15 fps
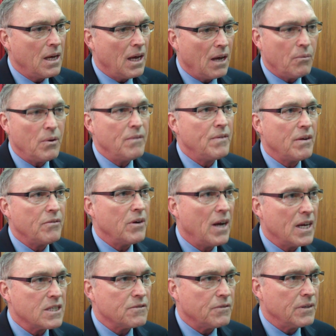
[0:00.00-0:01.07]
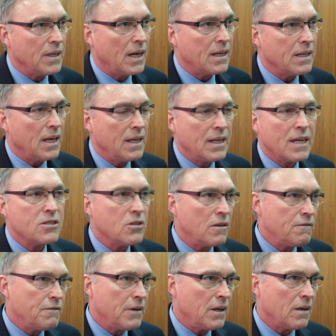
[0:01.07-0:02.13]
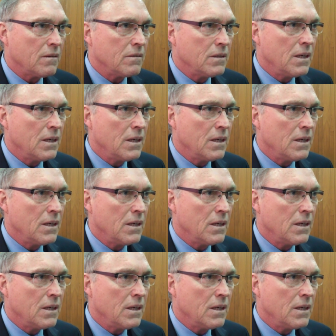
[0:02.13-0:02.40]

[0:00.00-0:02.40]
And we've never asked for that, and that's unfair.